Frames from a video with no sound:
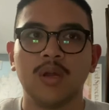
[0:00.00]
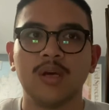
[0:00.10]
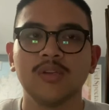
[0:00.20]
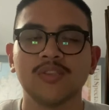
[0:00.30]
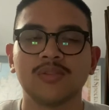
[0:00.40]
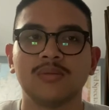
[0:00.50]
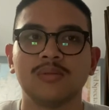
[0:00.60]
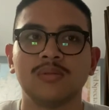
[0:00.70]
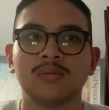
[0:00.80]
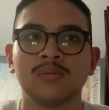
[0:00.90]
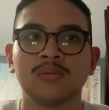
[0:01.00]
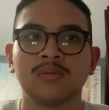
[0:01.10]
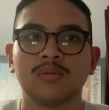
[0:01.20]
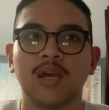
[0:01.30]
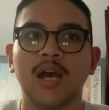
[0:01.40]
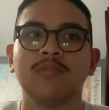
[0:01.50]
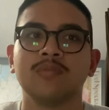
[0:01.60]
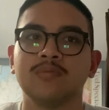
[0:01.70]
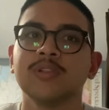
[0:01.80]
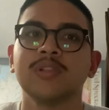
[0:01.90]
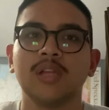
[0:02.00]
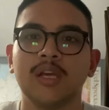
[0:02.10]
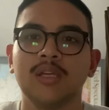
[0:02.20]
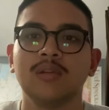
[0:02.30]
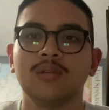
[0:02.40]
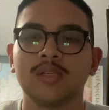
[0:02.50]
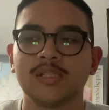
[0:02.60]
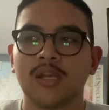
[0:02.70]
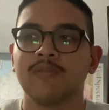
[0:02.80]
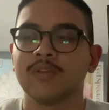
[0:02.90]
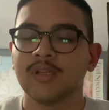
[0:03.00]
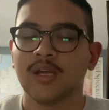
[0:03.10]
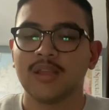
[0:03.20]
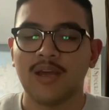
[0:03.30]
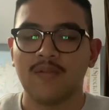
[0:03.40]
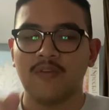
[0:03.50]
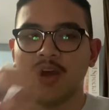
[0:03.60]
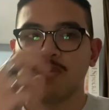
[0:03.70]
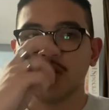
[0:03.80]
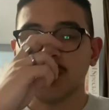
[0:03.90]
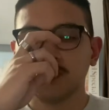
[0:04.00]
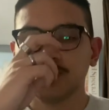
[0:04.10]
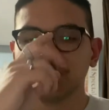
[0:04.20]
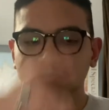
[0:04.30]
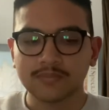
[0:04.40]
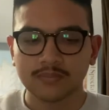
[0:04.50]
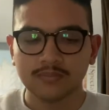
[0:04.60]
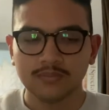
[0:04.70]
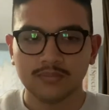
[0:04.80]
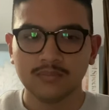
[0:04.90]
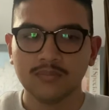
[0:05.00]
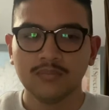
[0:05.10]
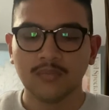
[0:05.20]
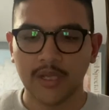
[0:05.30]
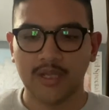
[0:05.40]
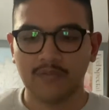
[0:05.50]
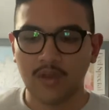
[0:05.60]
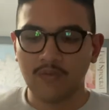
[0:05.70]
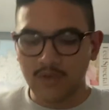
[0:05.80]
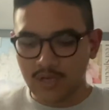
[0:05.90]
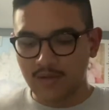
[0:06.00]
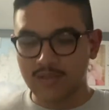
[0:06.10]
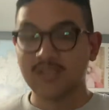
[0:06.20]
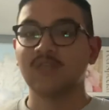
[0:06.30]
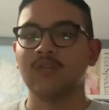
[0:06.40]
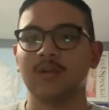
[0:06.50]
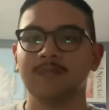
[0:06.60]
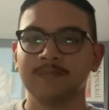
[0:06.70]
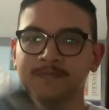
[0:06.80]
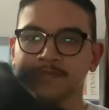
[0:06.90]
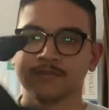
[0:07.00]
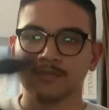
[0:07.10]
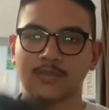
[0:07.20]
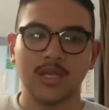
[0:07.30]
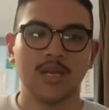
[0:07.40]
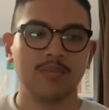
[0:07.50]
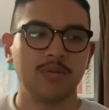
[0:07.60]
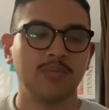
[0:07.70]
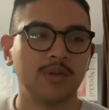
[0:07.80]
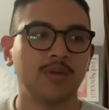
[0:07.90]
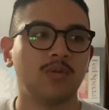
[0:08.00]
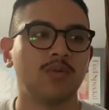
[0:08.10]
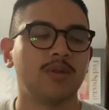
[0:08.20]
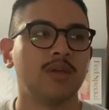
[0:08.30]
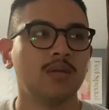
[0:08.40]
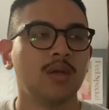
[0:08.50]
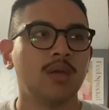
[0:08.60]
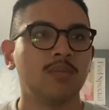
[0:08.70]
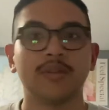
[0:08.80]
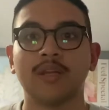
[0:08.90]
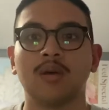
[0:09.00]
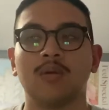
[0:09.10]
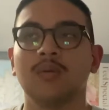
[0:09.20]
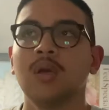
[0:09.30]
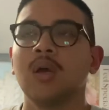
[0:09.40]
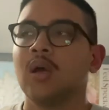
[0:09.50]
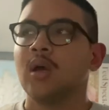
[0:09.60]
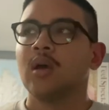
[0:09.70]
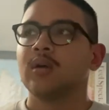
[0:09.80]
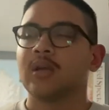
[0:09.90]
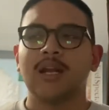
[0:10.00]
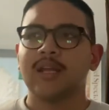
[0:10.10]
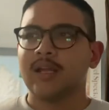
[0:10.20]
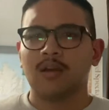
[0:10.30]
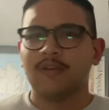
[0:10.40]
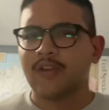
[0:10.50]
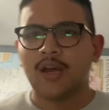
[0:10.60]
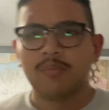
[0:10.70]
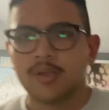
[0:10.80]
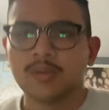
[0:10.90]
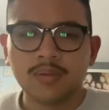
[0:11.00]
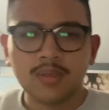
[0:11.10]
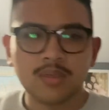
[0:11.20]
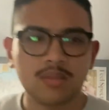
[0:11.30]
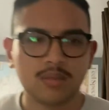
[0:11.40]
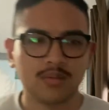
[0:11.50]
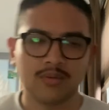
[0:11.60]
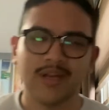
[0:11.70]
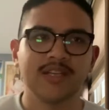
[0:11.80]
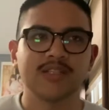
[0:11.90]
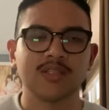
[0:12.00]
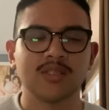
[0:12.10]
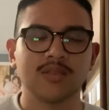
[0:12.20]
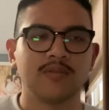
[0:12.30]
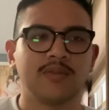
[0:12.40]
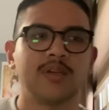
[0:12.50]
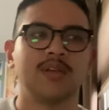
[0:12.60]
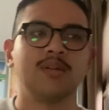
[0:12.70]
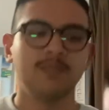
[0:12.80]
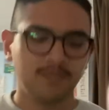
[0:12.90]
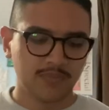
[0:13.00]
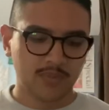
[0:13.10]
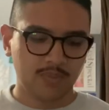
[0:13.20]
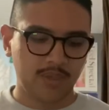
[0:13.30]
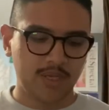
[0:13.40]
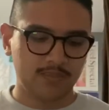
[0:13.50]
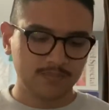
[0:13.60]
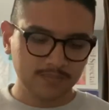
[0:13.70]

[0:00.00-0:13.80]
else, I would really like it because I really like that fabric. Like if they fit how these fit, then I'd be pretty cool with it, but they don't. Kind of getting off topic. Well, I guess it's still related, but